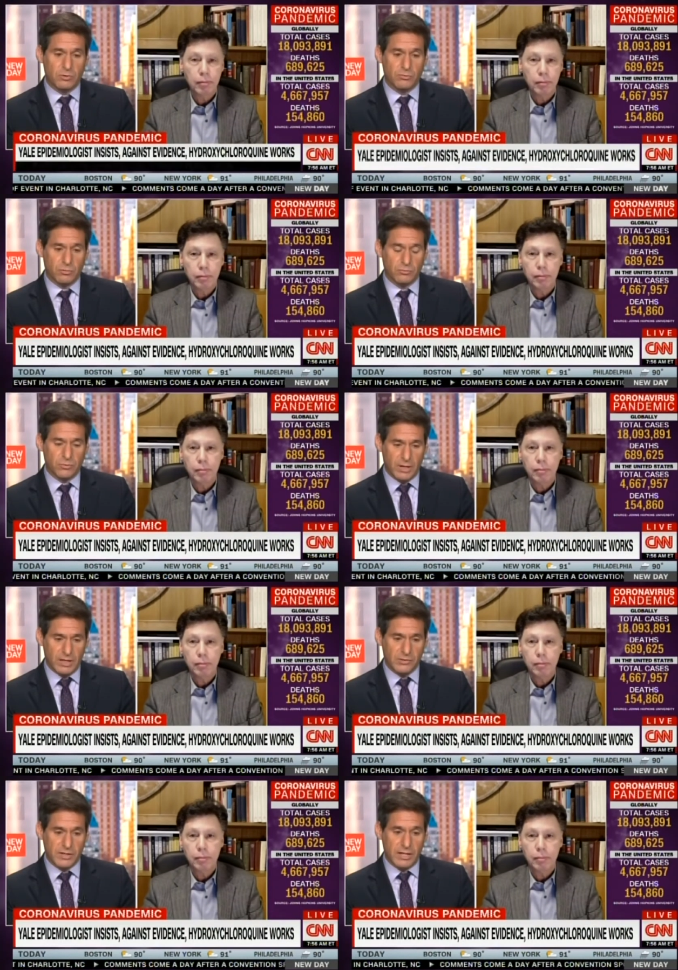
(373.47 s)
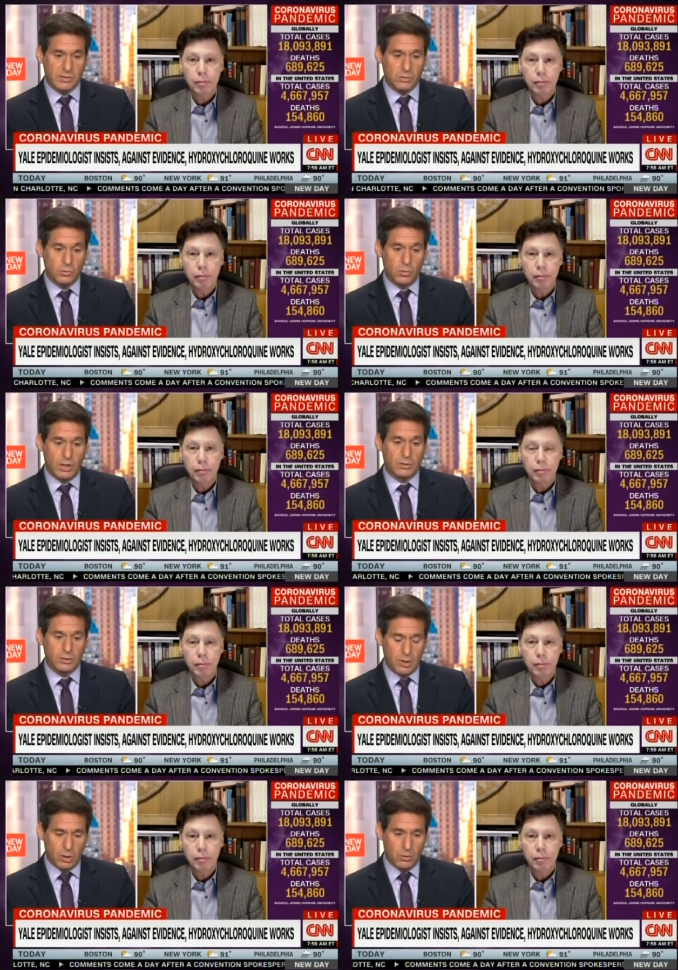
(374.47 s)
Speaker 1: controlled trials, as you
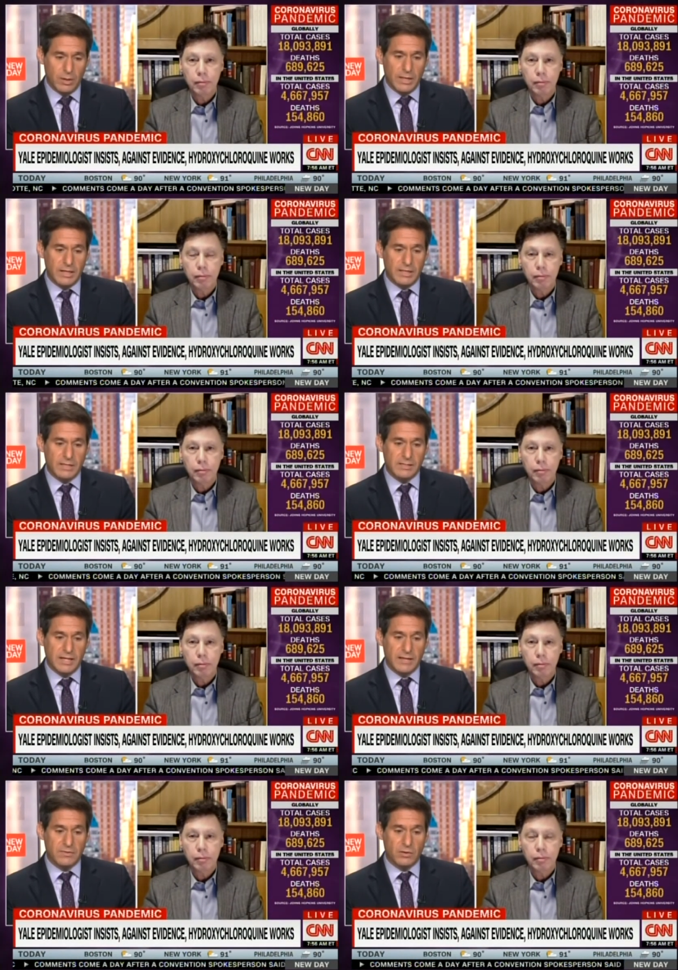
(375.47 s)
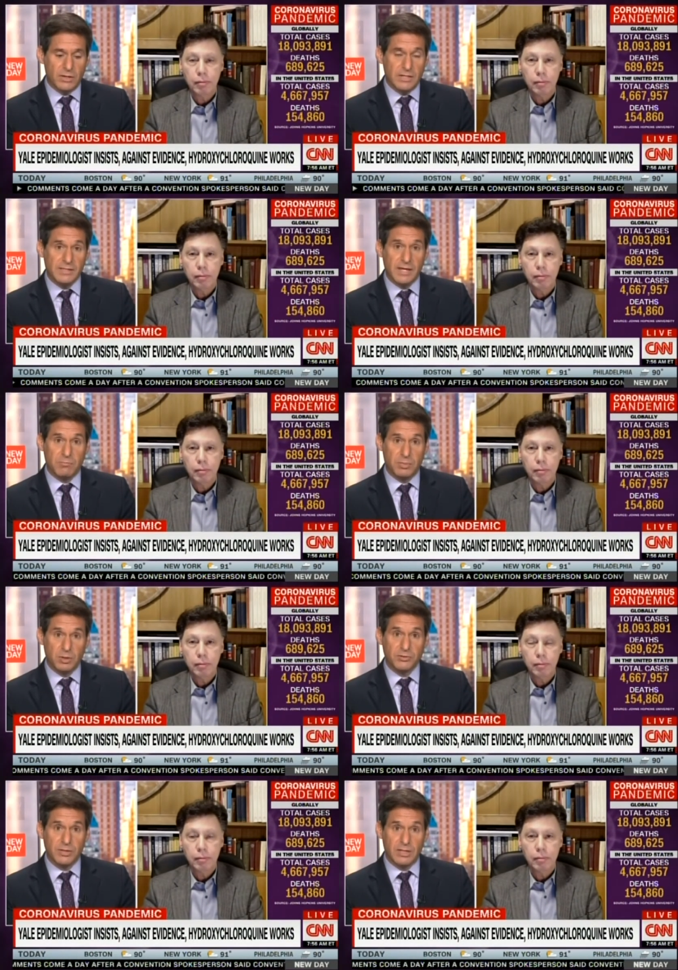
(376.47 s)
well know, is that there is a
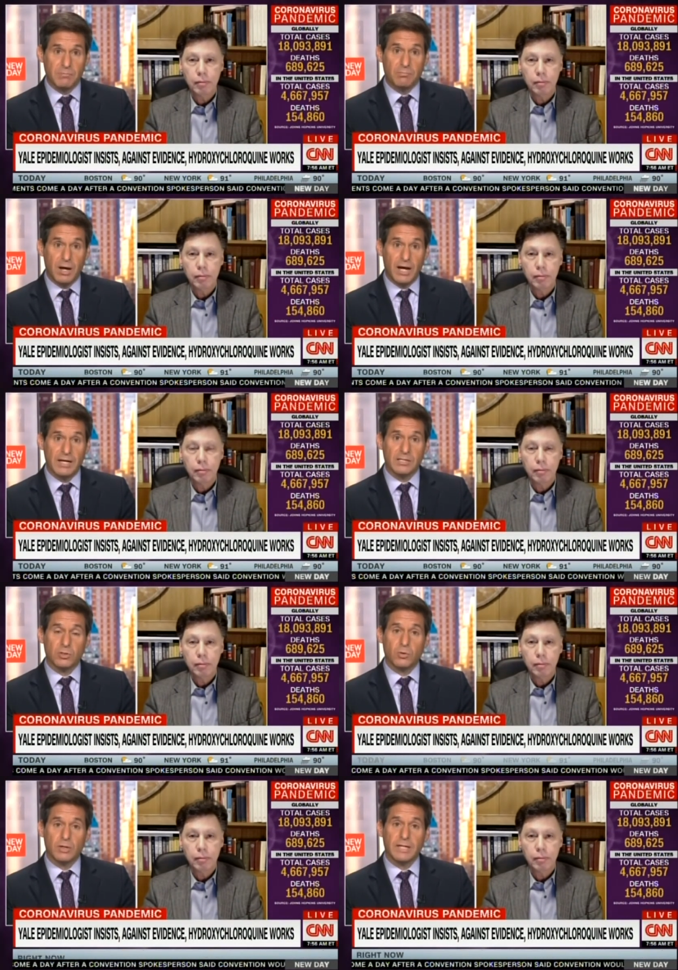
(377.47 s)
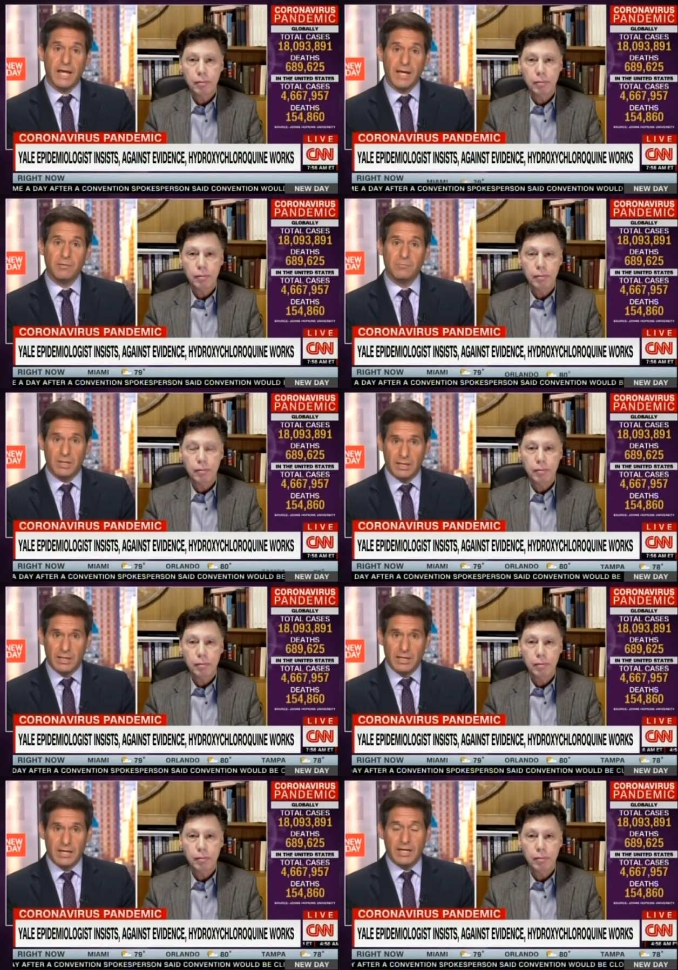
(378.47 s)
built in bias or can
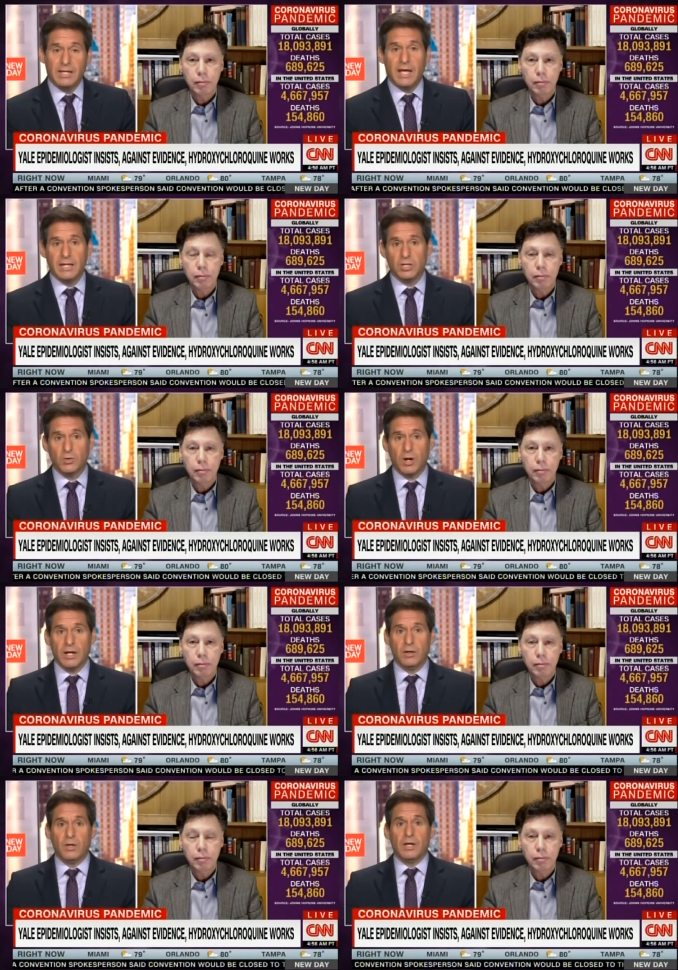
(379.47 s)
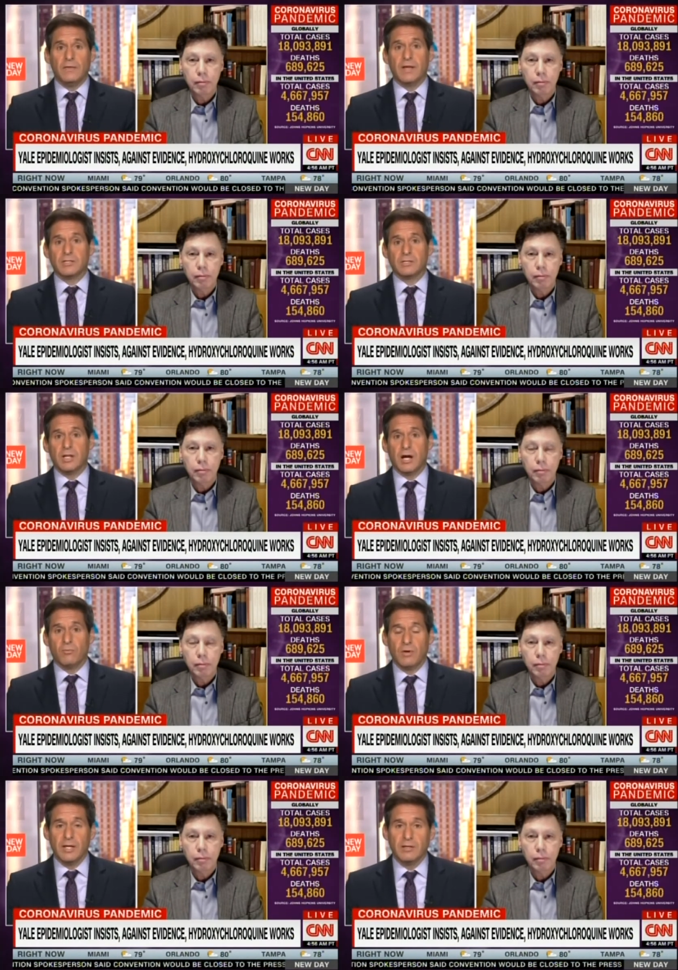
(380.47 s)
be in any trial that's
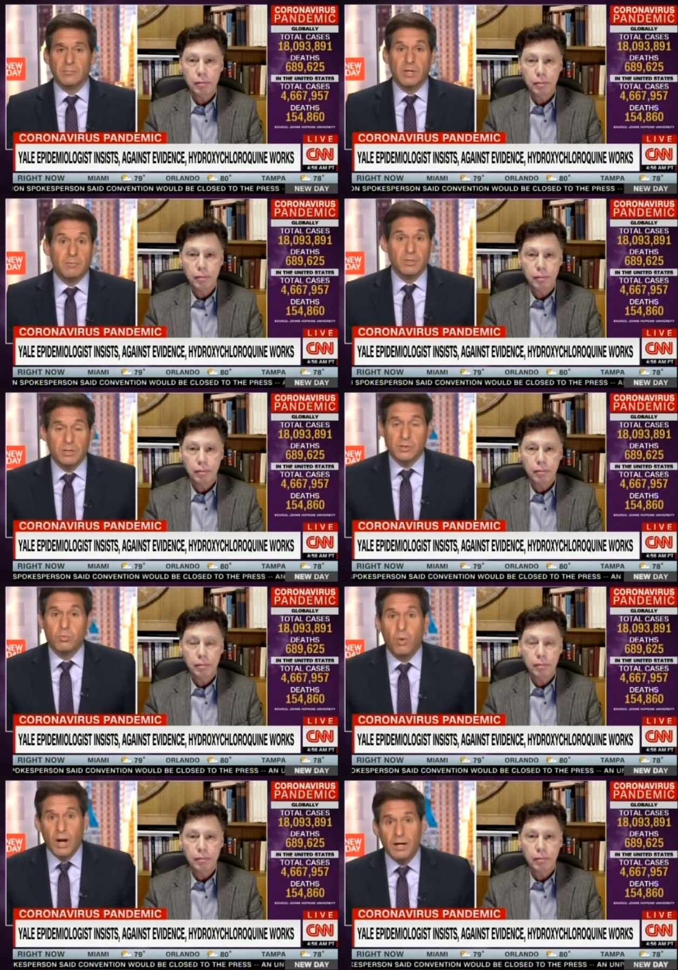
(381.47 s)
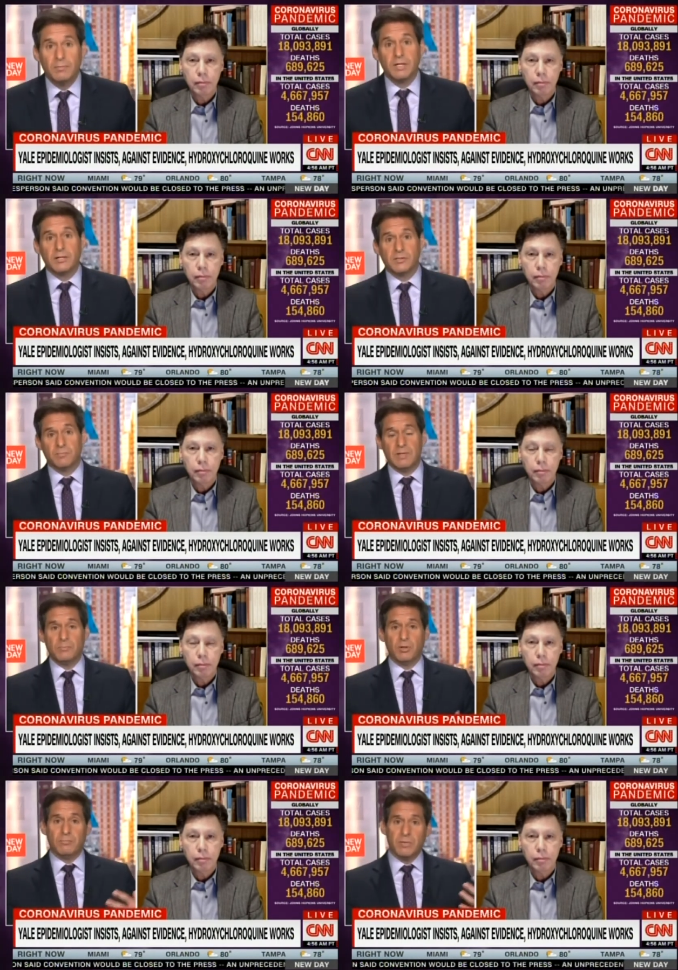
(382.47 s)
not random. Because why? Because the
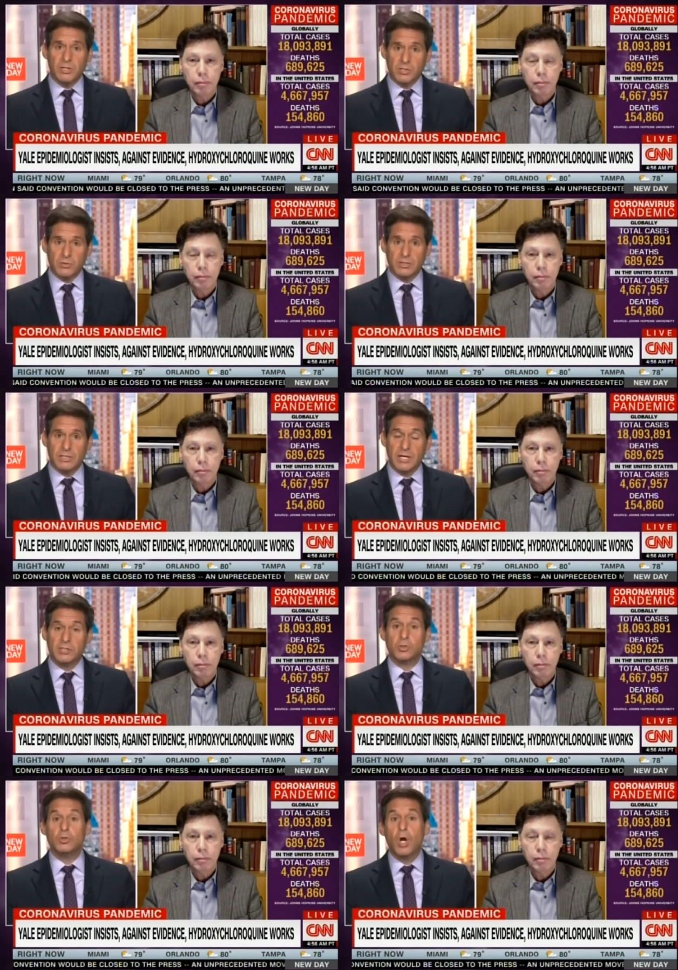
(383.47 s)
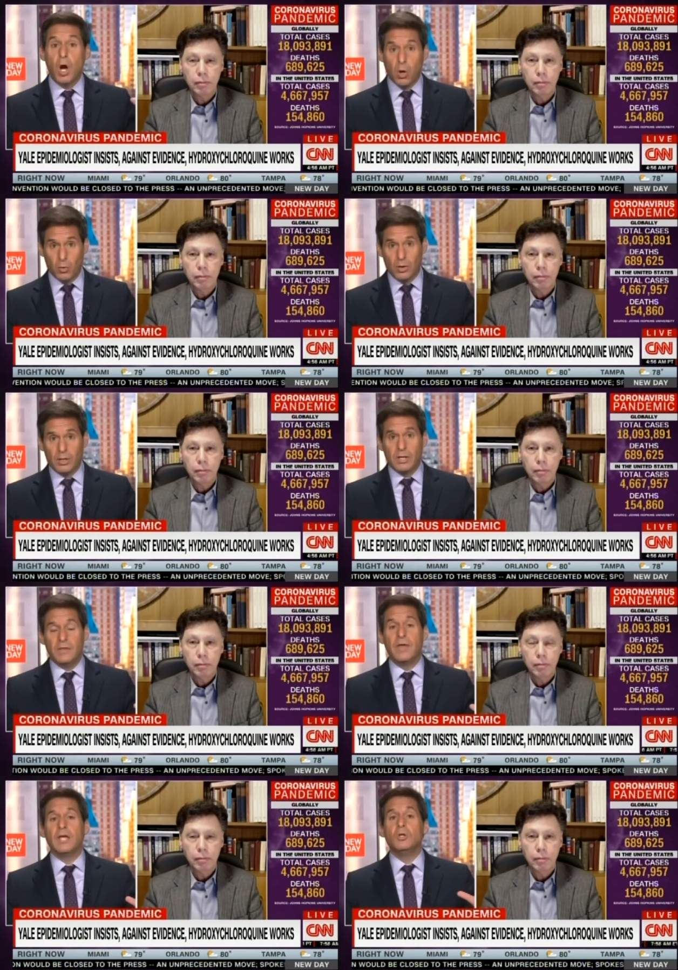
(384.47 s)
people administering the test know,
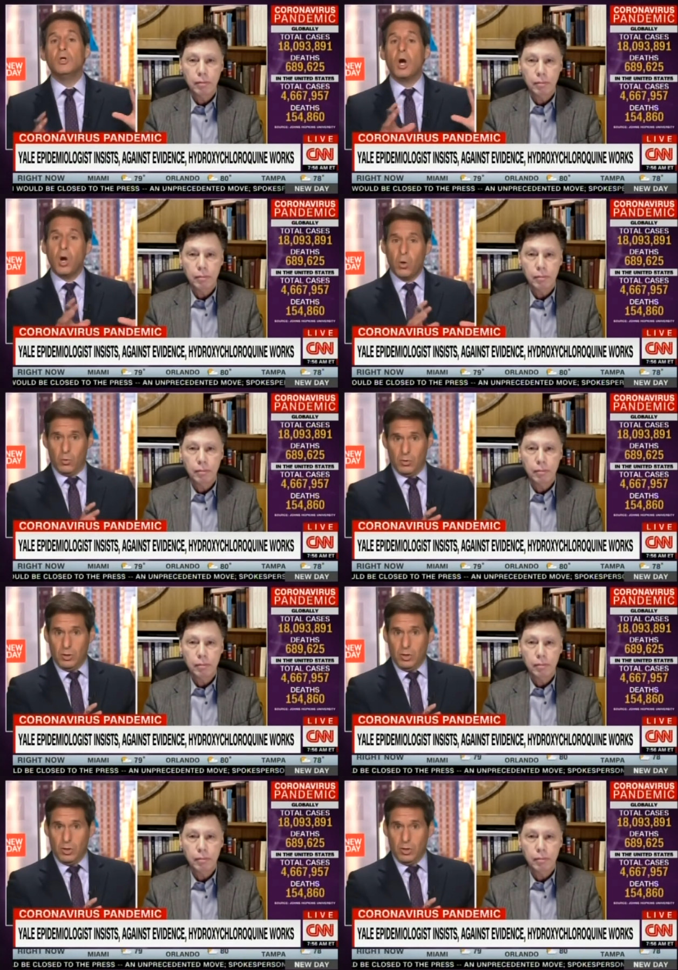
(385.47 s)
they know